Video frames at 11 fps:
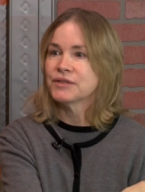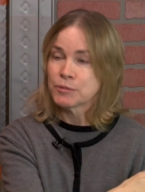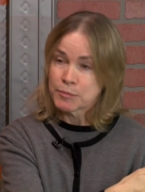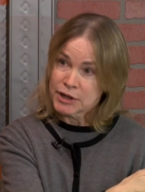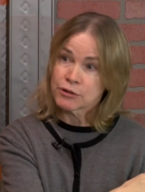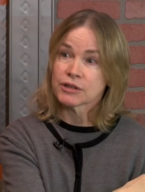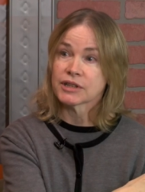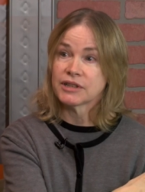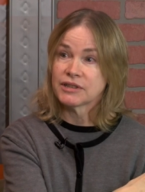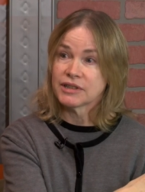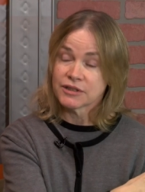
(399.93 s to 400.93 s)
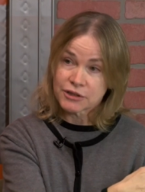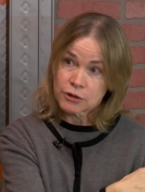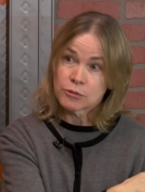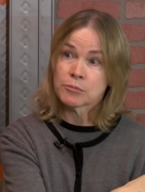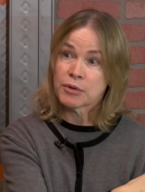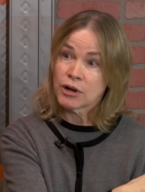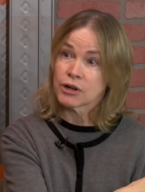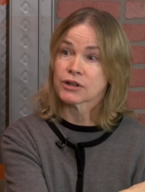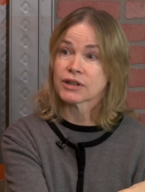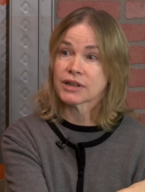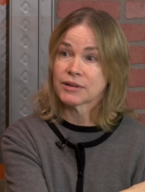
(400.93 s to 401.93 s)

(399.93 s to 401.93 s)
in Maryland, in Takoma Park.